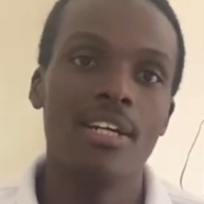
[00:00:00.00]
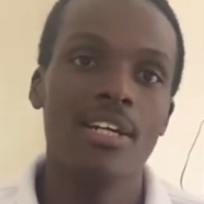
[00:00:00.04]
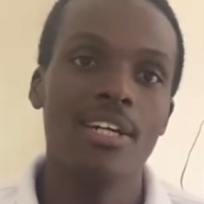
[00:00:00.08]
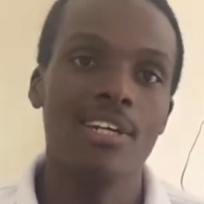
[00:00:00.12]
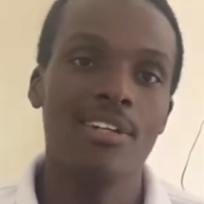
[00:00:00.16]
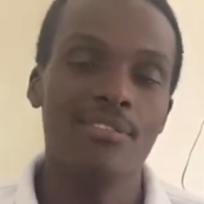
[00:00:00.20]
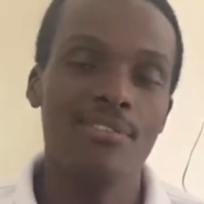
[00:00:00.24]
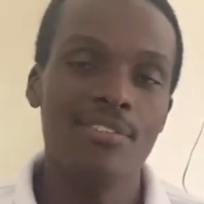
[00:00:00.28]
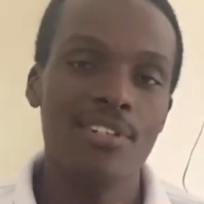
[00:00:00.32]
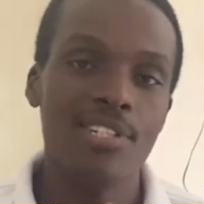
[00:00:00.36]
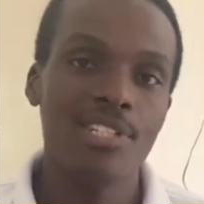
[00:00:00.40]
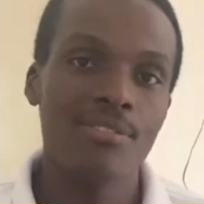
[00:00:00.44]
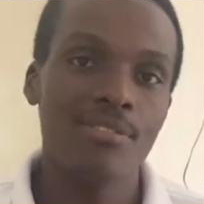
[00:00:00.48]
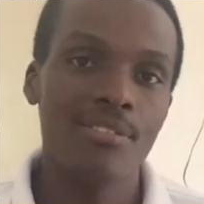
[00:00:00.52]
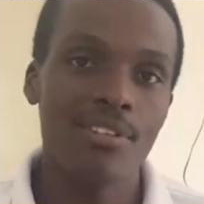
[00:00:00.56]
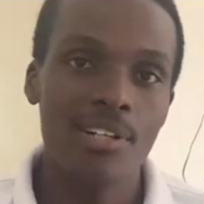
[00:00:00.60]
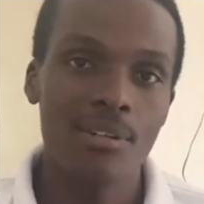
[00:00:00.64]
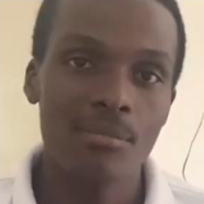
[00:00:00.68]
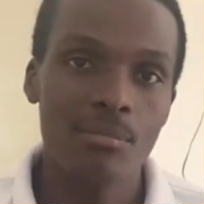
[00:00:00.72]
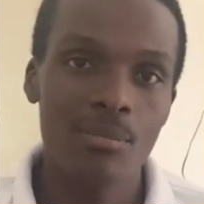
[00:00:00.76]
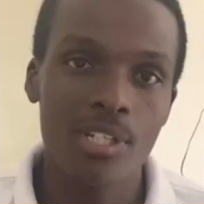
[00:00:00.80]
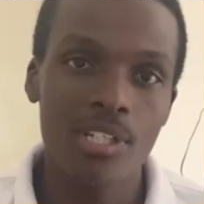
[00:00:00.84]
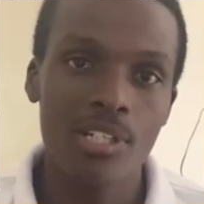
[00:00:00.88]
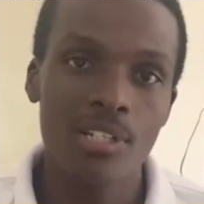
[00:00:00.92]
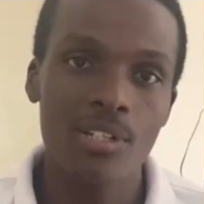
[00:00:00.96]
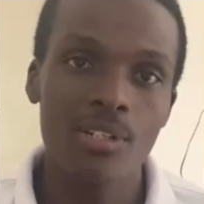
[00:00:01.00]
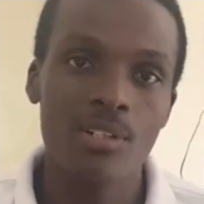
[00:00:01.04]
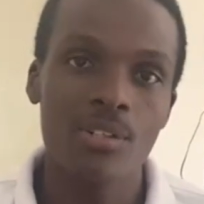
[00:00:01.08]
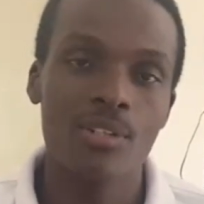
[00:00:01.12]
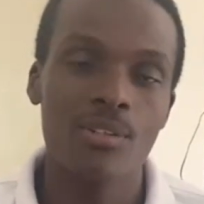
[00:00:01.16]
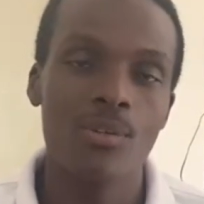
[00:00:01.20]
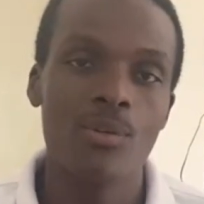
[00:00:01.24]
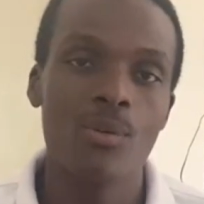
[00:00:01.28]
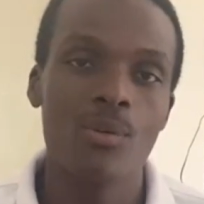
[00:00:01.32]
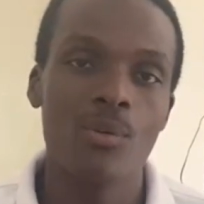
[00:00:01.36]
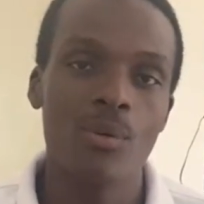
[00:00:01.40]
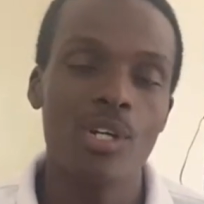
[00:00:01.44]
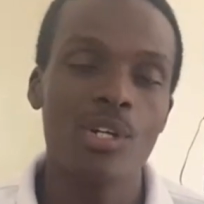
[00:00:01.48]
in fish
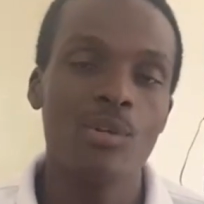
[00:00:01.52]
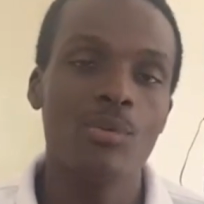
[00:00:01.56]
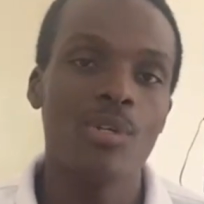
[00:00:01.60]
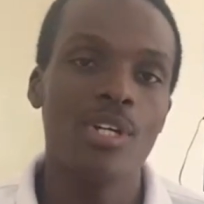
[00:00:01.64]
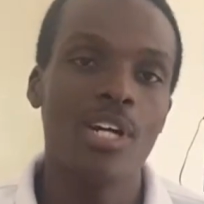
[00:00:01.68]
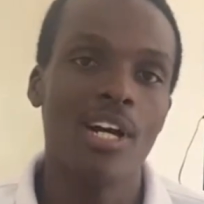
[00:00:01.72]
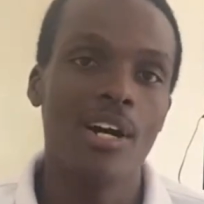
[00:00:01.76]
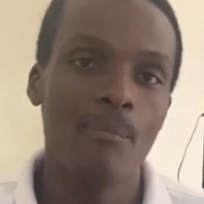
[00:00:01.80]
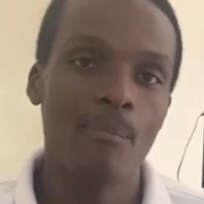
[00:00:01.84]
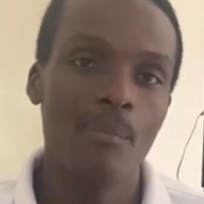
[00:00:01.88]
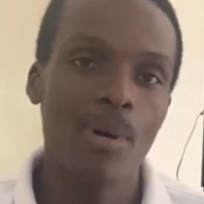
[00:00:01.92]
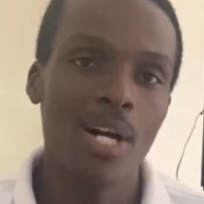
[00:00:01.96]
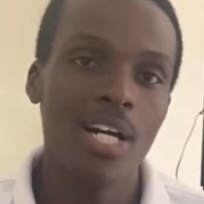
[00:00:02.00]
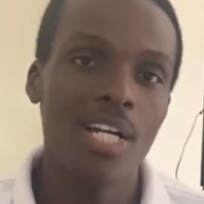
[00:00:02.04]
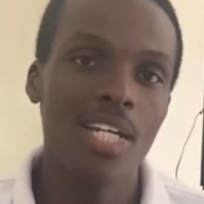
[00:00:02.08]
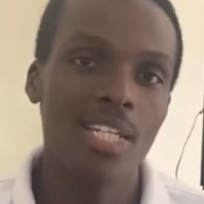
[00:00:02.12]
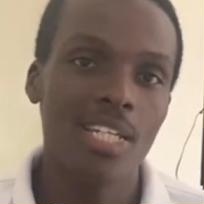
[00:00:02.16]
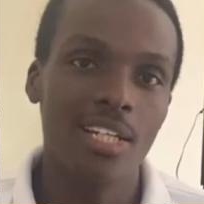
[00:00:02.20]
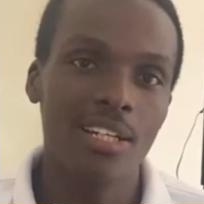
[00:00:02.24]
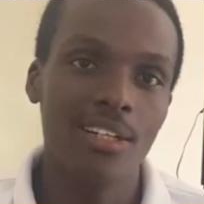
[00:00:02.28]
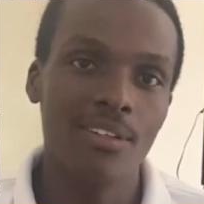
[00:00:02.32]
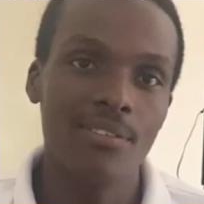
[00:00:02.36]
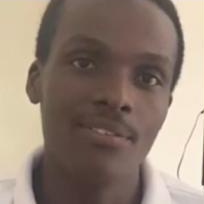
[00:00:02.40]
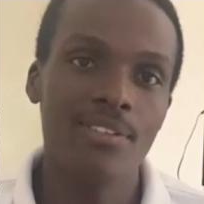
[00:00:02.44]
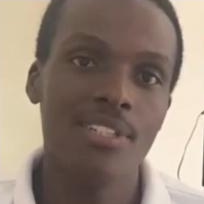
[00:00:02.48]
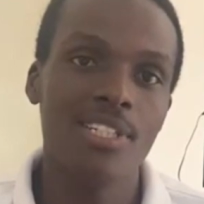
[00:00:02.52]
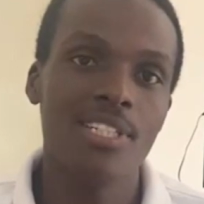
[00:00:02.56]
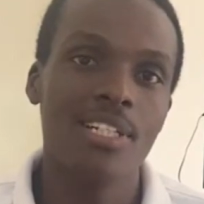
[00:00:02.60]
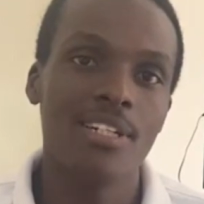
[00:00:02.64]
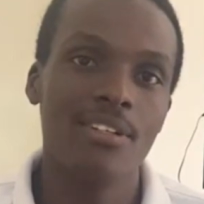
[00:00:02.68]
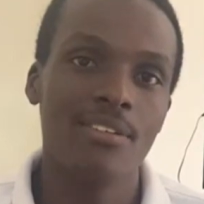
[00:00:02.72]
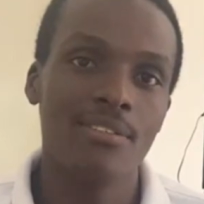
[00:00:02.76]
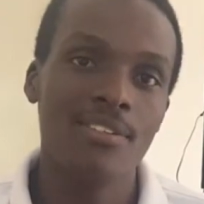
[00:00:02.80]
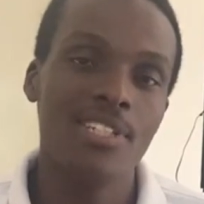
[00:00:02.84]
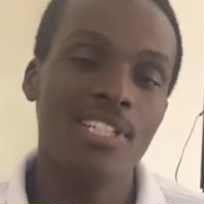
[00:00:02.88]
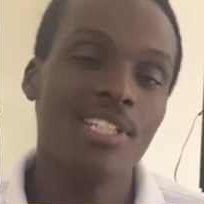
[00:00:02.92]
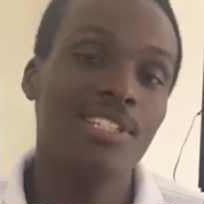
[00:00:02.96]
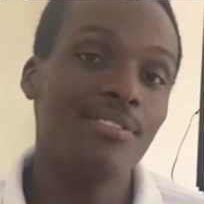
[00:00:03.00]
farming, when we are buying
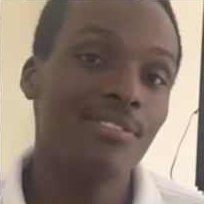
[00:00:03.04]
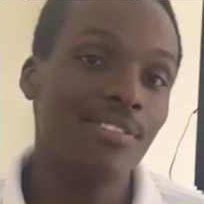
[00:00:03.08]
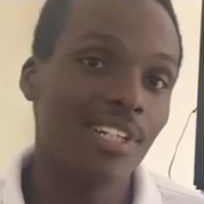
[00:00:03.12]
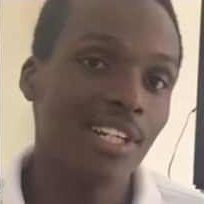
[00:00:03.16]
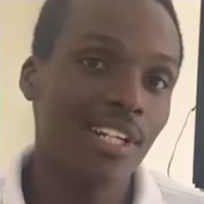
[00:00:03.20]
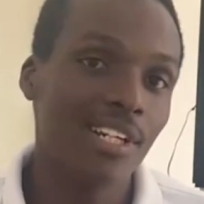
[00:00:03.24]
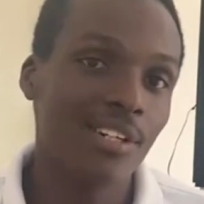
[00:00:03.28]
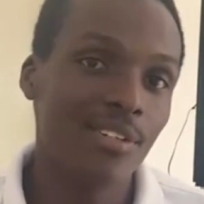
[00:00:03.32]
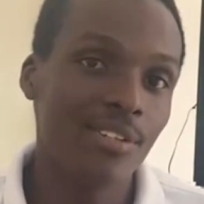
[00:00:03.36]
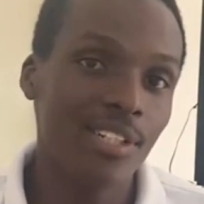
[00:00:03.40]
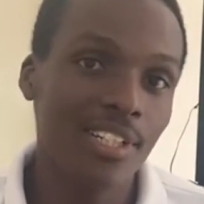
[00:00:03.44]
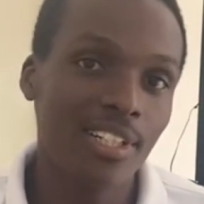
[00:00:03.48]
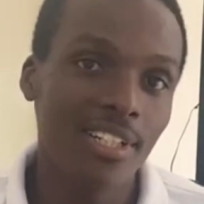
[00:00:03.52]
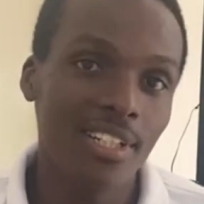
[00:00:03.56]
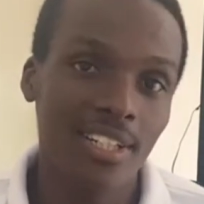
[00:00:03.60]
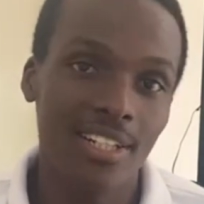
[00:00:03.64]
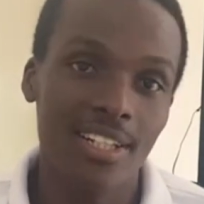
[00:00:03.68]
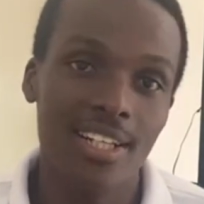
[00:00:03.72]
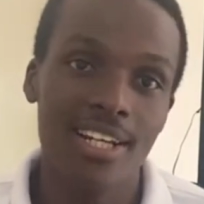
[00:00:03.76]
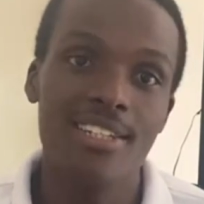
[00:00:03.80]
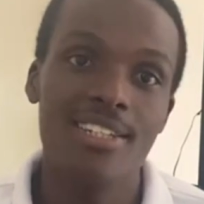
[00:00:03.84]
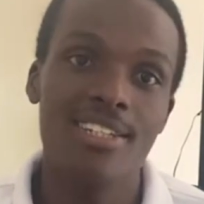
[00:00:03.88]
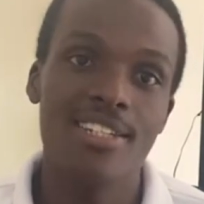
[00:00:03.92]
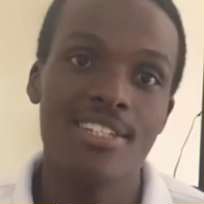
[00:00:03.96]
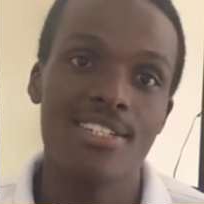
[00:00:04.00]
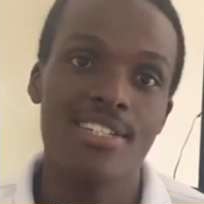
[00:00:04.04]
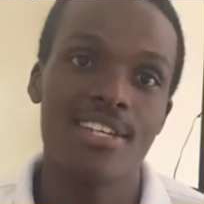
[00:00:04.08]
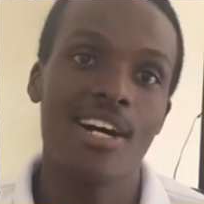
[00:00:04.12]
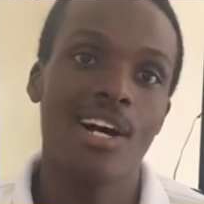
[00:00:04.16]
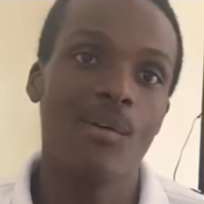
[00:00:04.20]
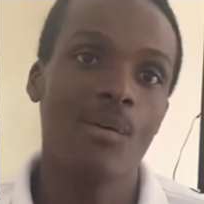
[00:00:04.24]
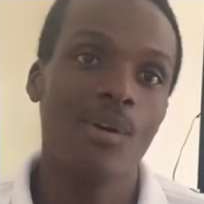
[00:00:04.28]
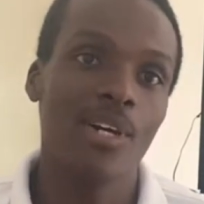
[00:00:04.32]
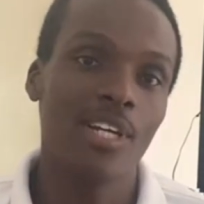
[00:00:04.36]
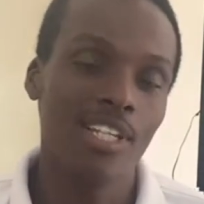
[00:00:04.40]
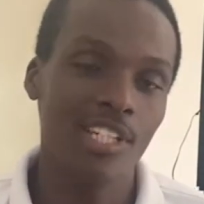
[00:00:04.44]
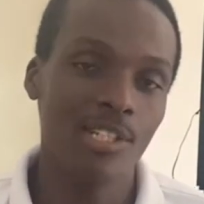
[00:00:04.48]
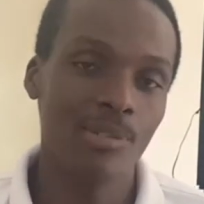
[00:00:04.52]
fish fingering, that is
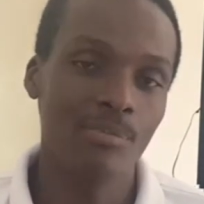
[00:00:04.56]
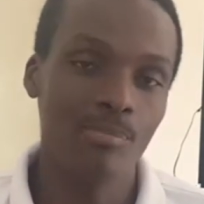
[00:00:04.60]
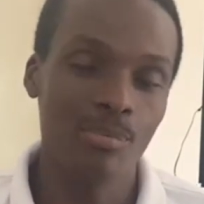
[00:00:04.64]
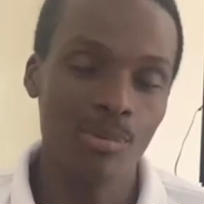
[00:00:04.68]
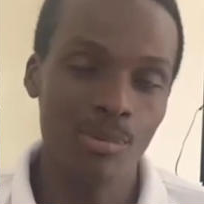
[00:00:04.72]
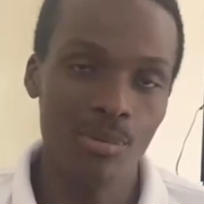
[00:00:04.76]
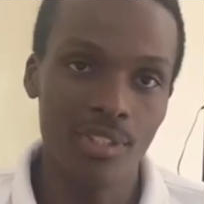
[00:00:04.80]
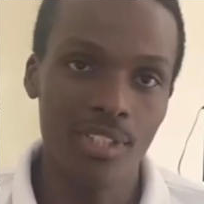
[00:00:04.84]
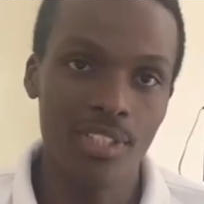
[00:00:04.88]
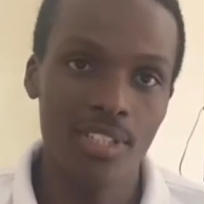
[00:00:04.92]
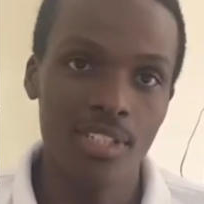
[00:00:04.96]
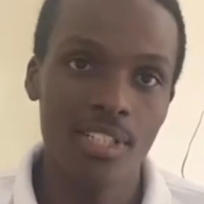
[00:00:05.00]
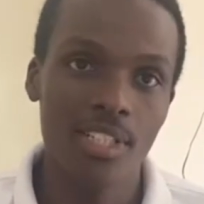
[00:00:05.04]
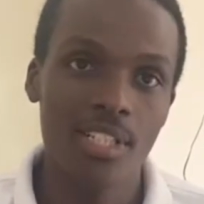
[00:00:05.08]
our input.